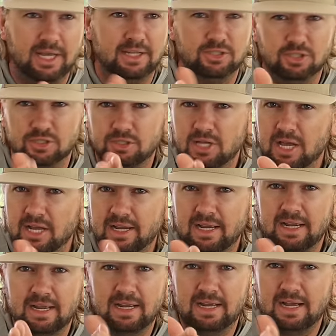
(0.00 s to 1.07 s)
Like it just
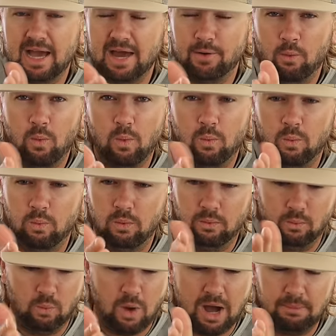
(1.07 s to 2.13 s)
kind
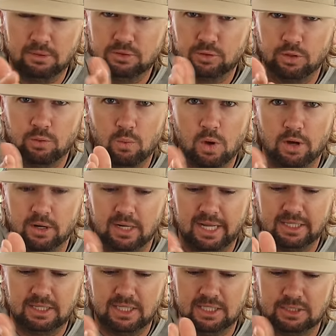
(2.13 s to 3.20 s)
of wobbles through the water
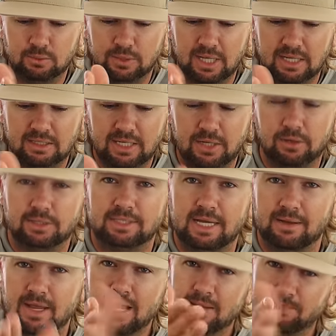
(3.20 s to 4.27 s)
like this with that tail,
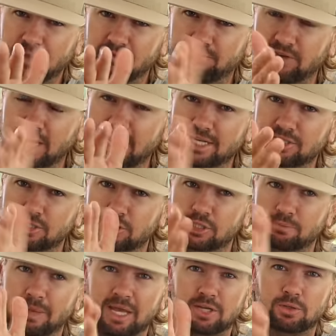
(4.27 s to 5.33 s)
because them flanges
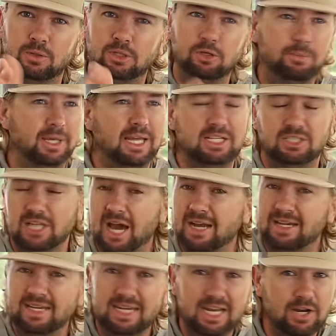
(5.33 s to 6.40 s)
just make it do a little bit. It's
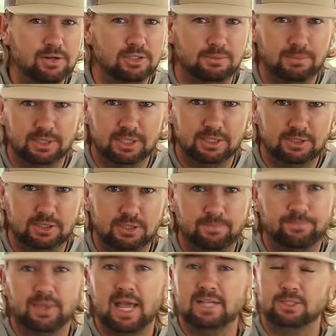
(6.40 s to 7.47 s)
not near as much
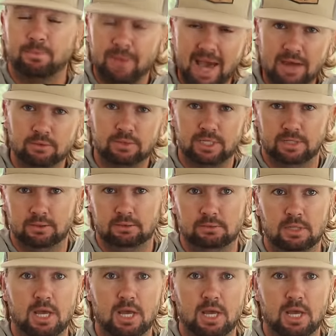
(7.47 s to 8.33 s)
as a paddle tip,